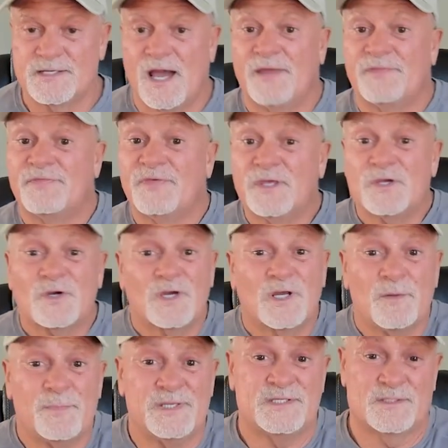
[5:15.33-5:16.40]
I think you're going to
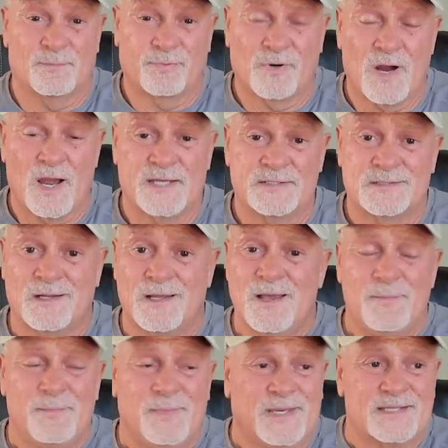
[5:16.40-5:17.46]
be surprised,
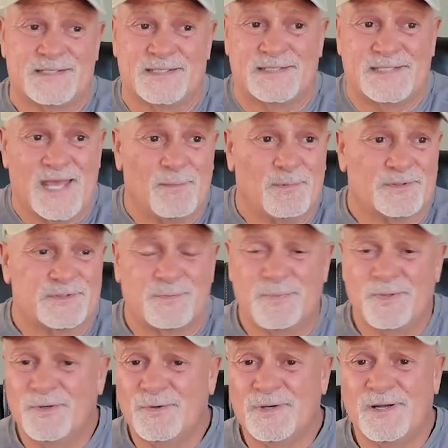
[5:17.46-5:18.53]
because a
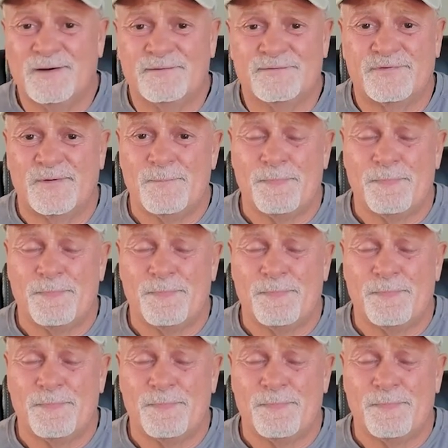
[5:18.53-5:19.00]
tablespoon of